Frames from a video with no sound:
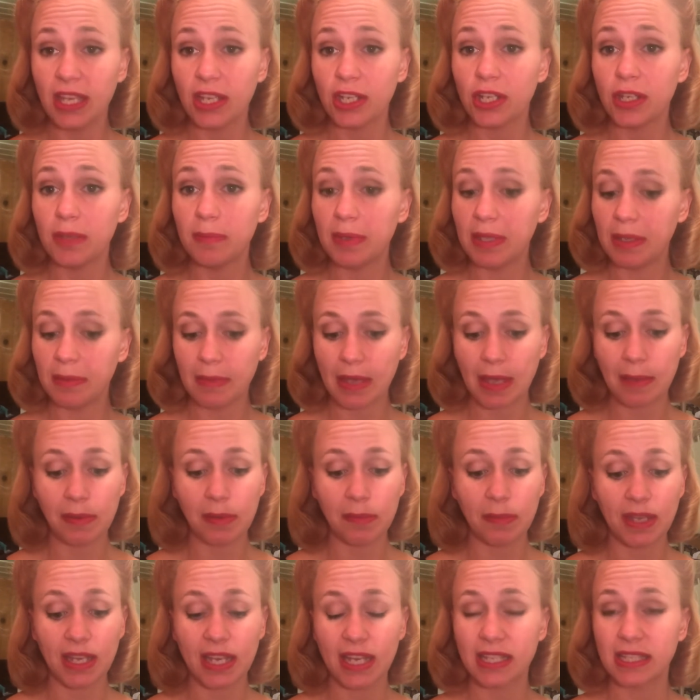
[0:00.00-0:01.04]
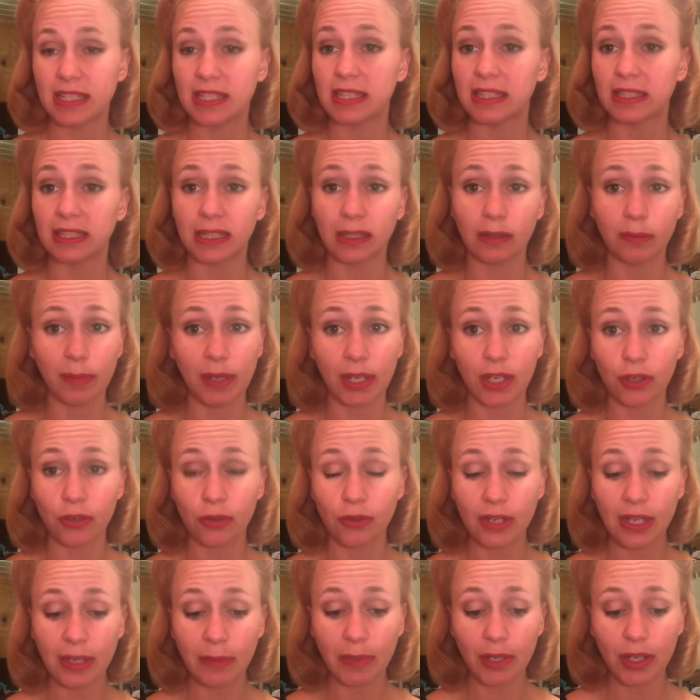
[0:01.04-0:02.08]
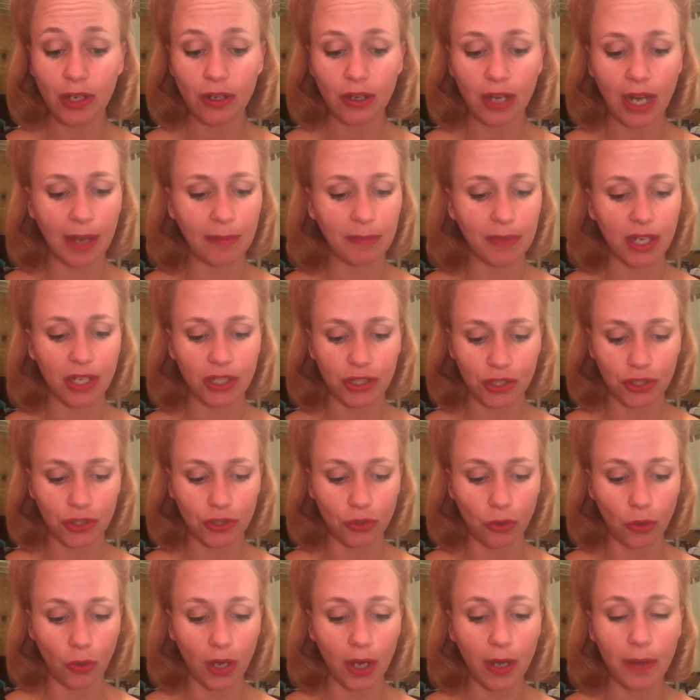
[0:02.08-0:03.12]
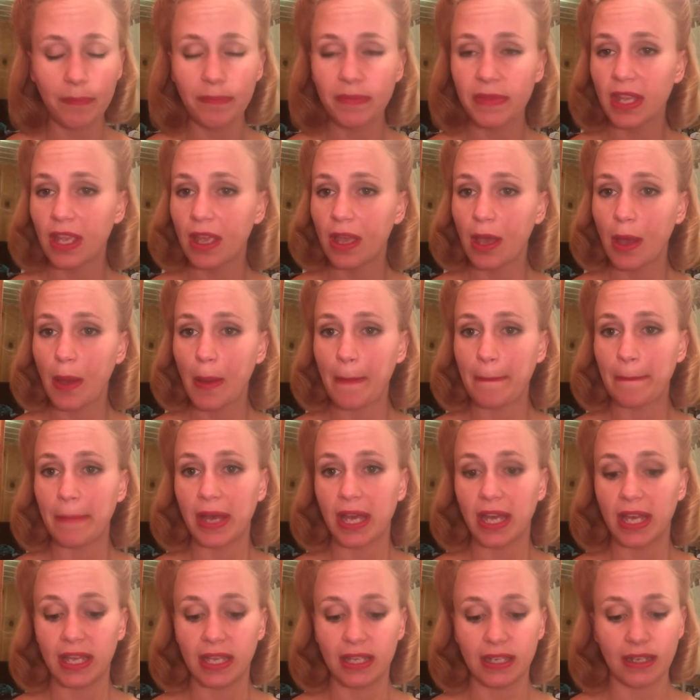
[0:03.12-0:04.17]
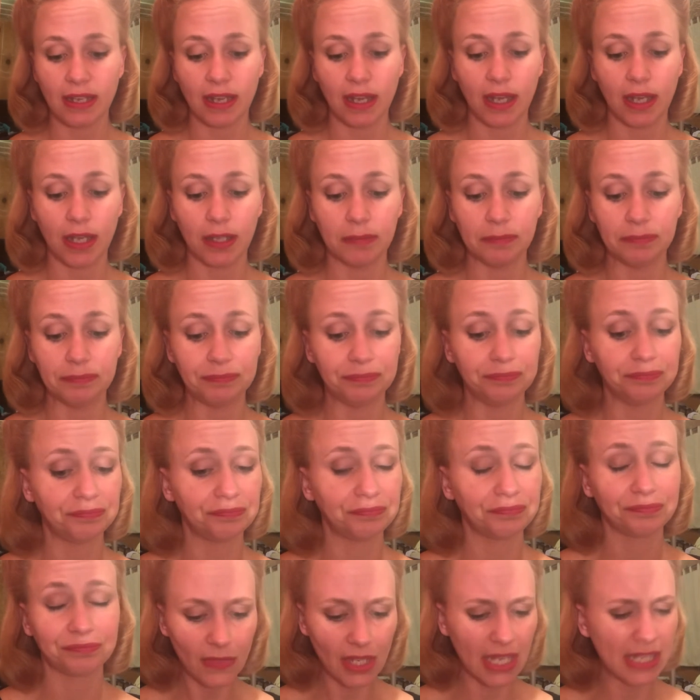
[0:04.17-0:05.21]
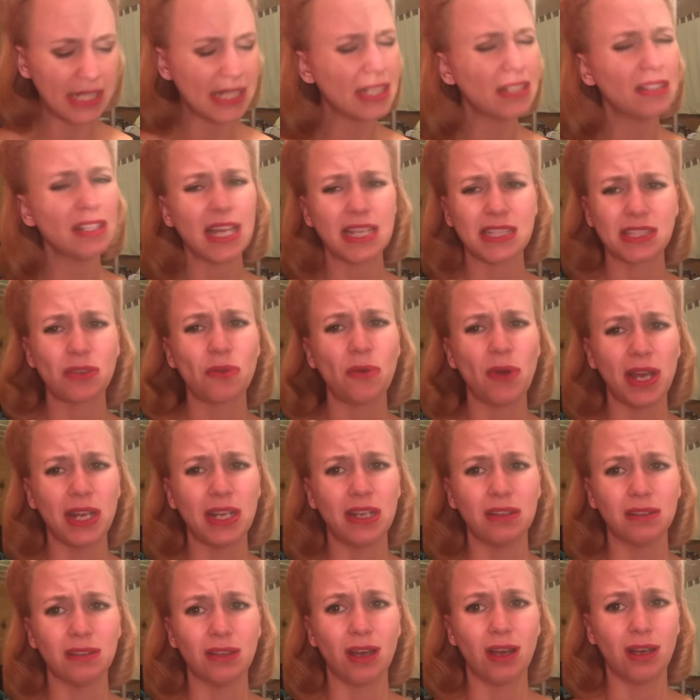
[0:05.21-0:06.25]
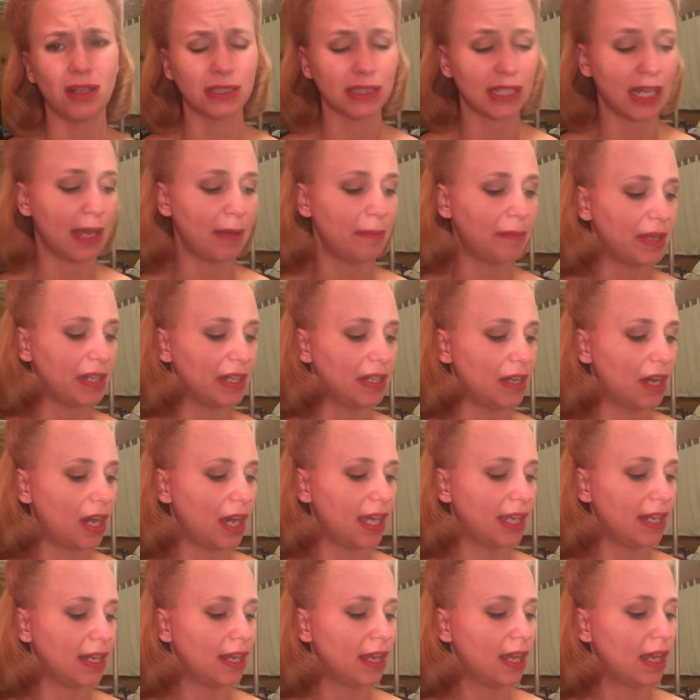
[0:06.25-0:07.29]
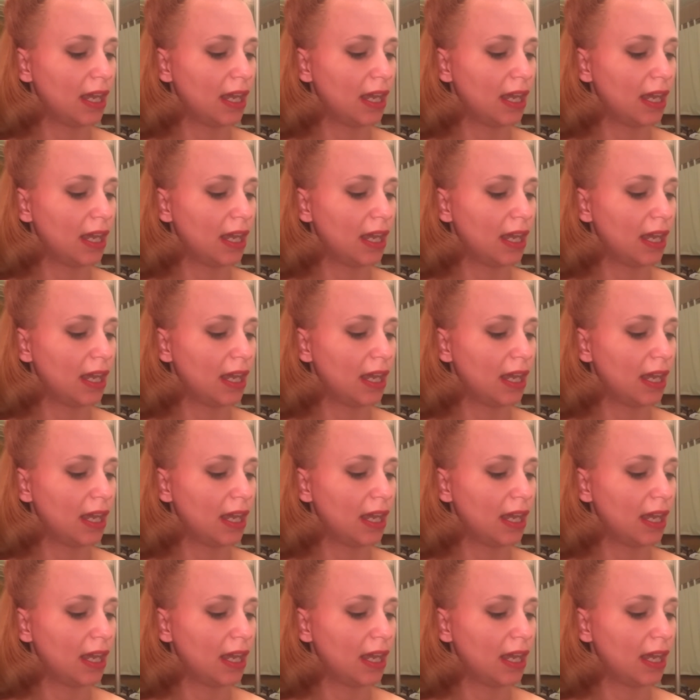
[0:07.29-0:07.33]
It could be maybe because it's a little bit creamier, I'm not sure, but it still lasts quite a long time, but not